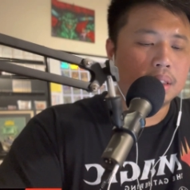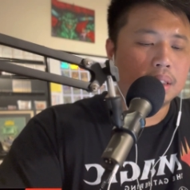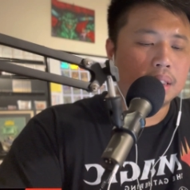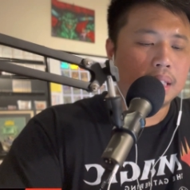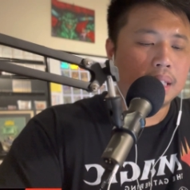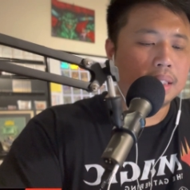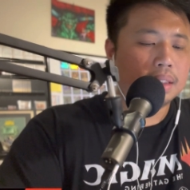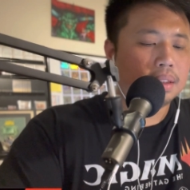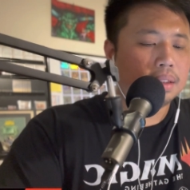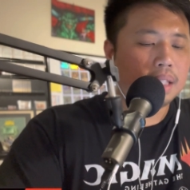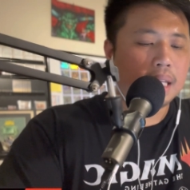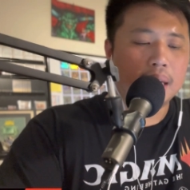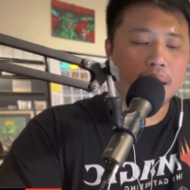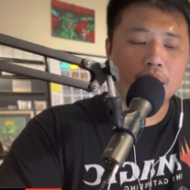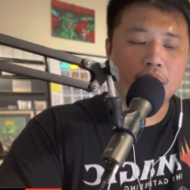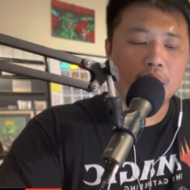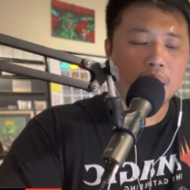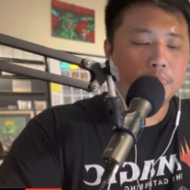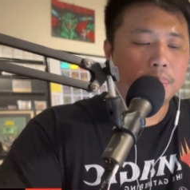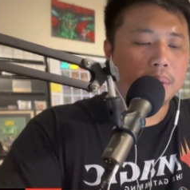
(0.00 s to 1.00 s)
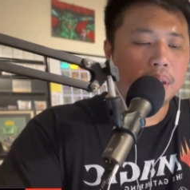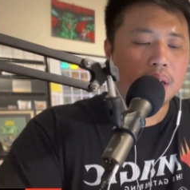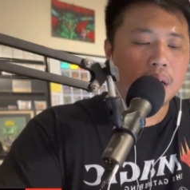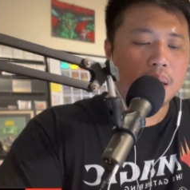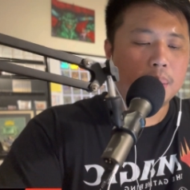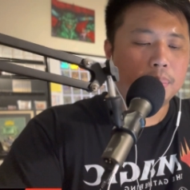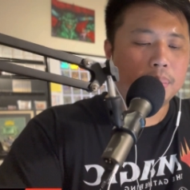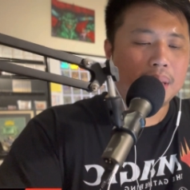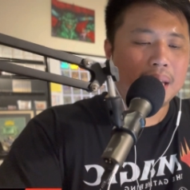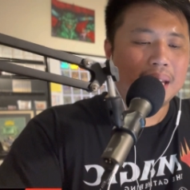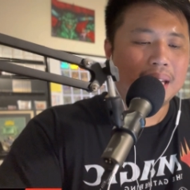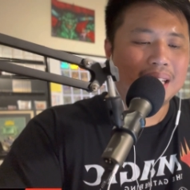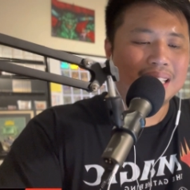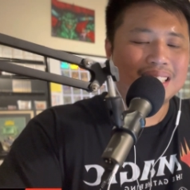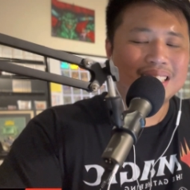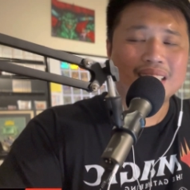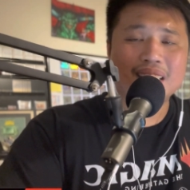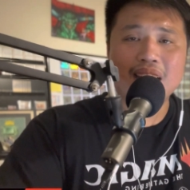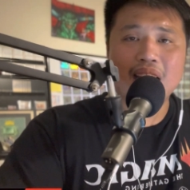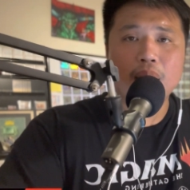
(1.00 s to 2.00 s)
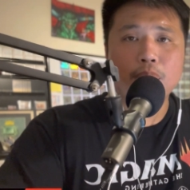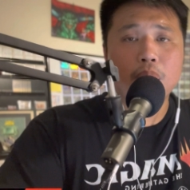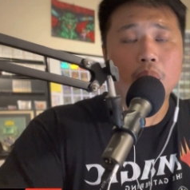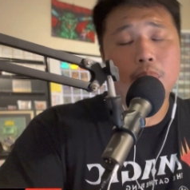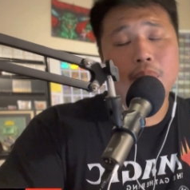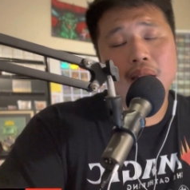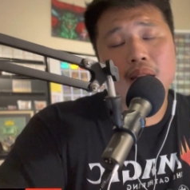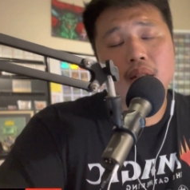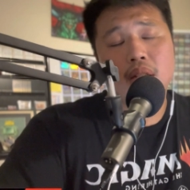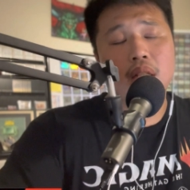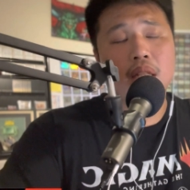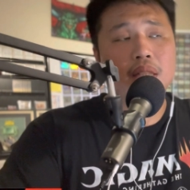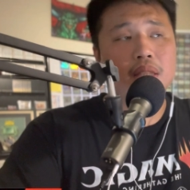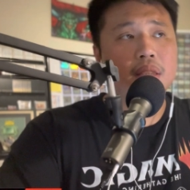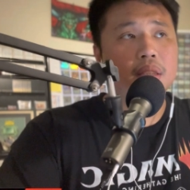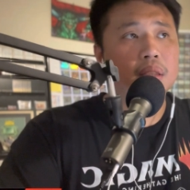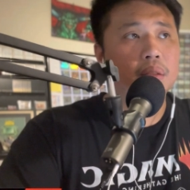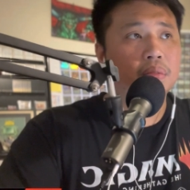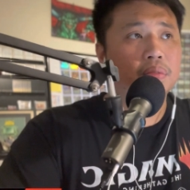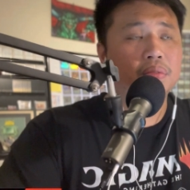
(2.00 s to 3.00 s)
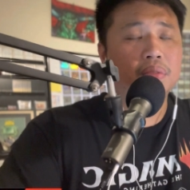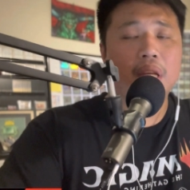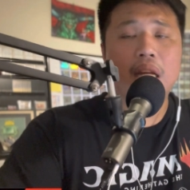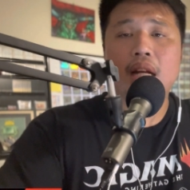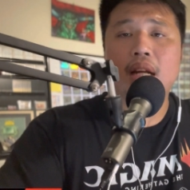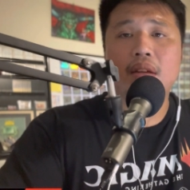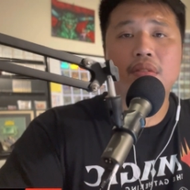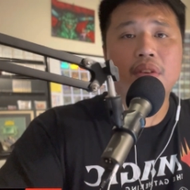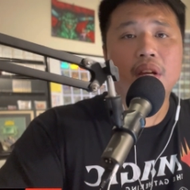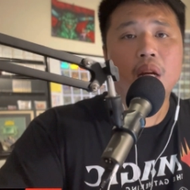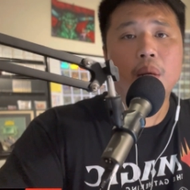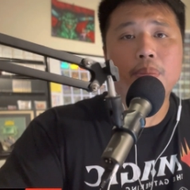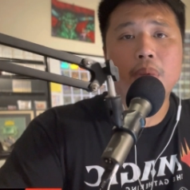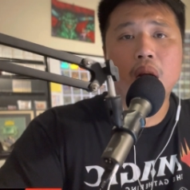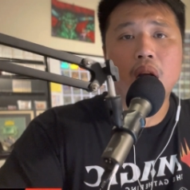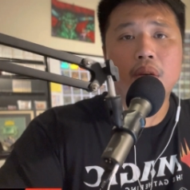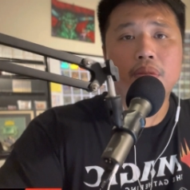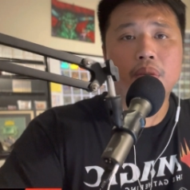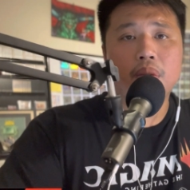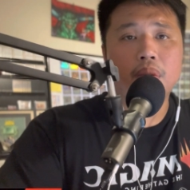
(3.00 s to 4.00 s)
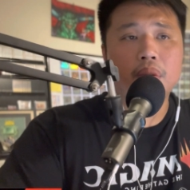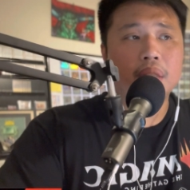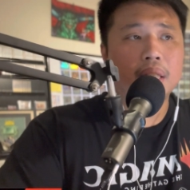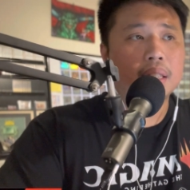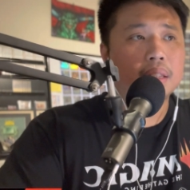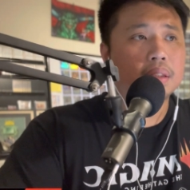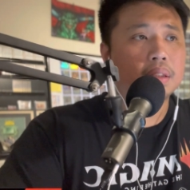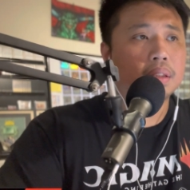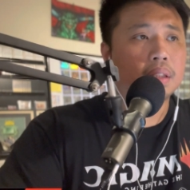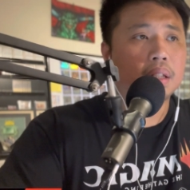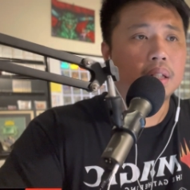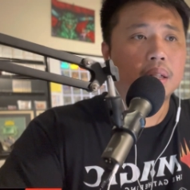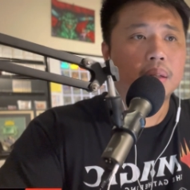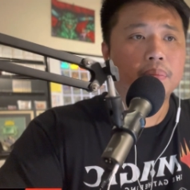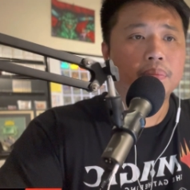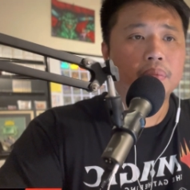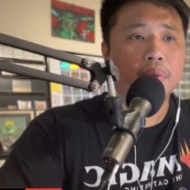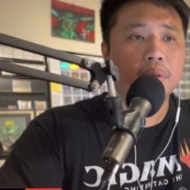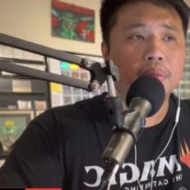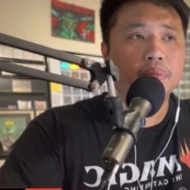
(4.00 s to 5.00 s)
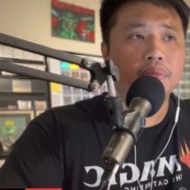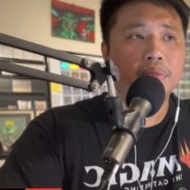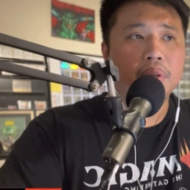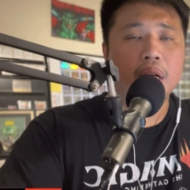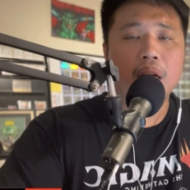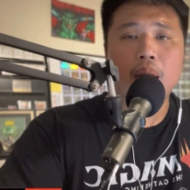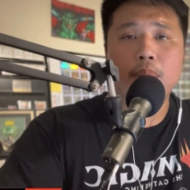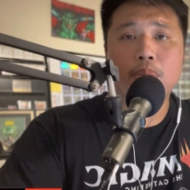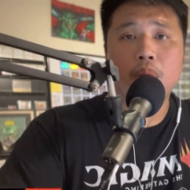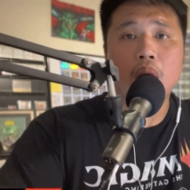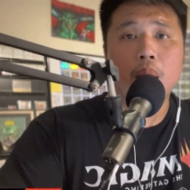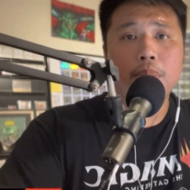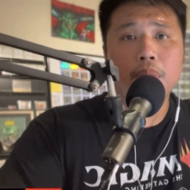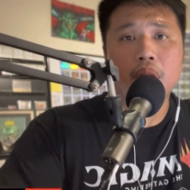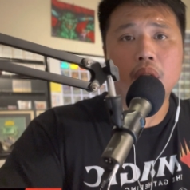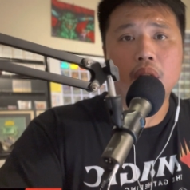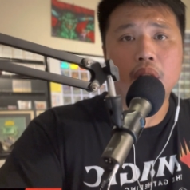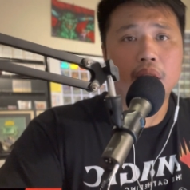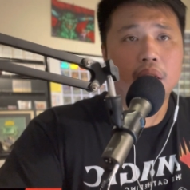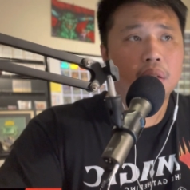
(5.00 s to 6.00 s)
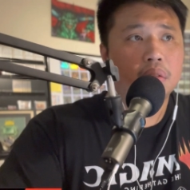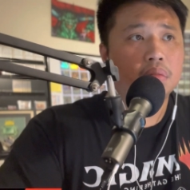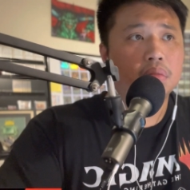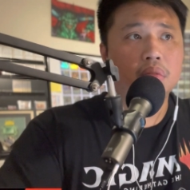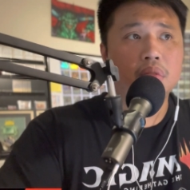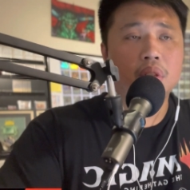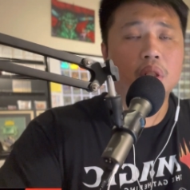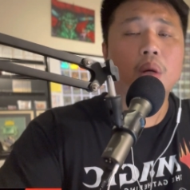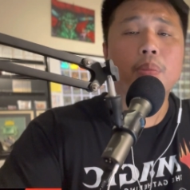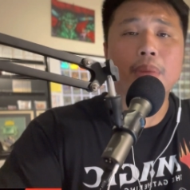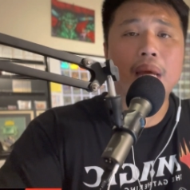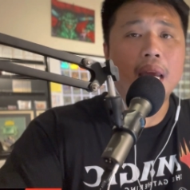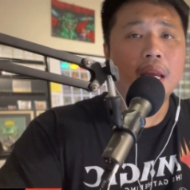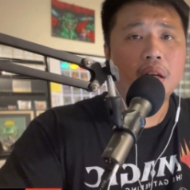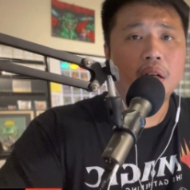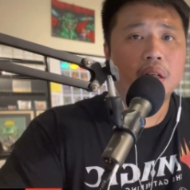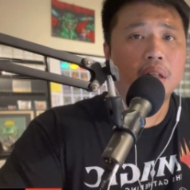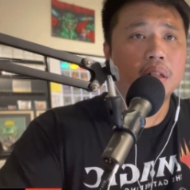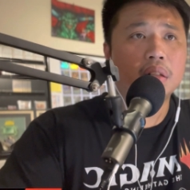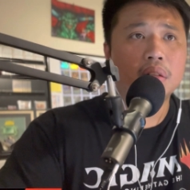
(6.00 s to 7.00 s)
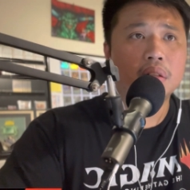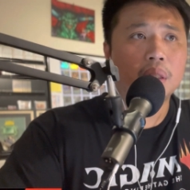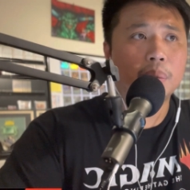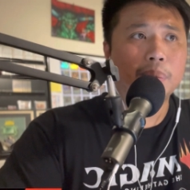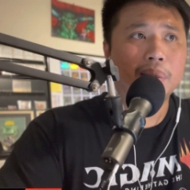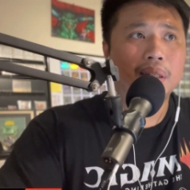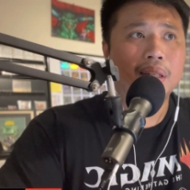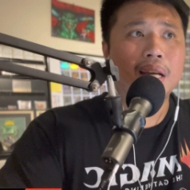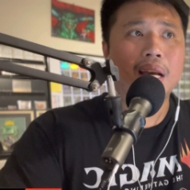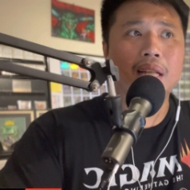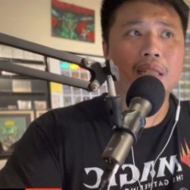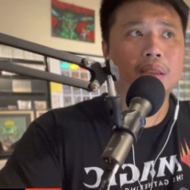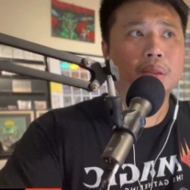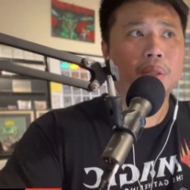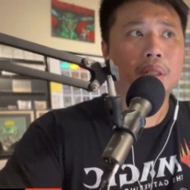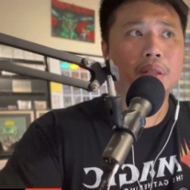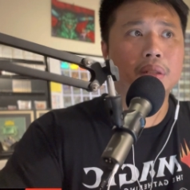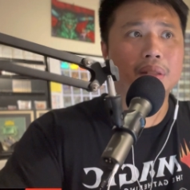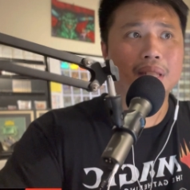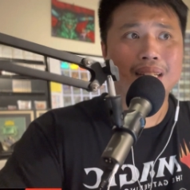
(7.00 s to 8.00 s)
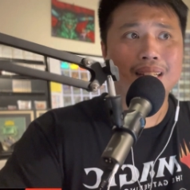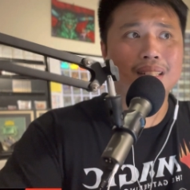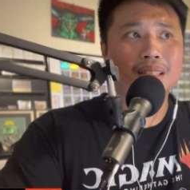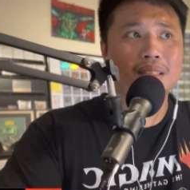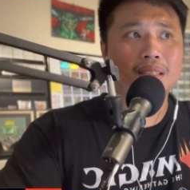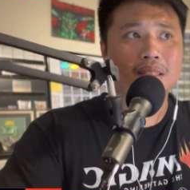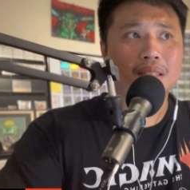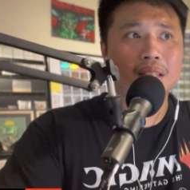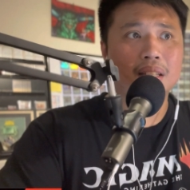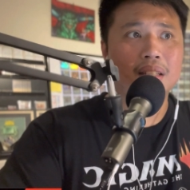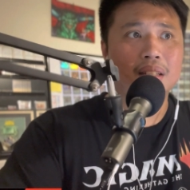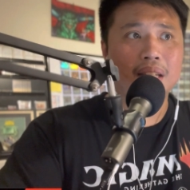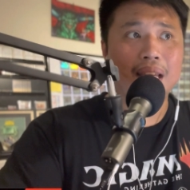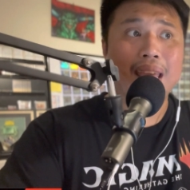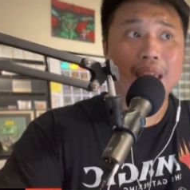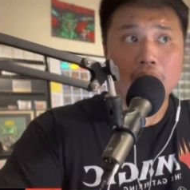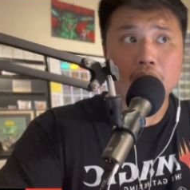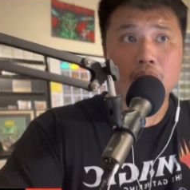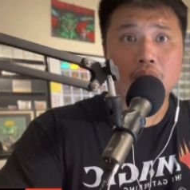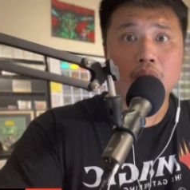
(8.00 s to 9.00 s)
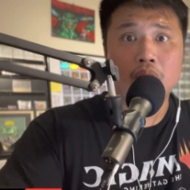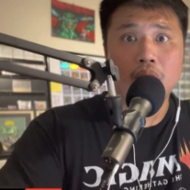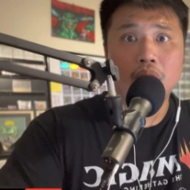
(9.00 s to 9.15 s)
It's like creeping up like insane. I mean, it's very, very powerful. It's um, very popular in Commander. I mean, Gaia's Cradle is it.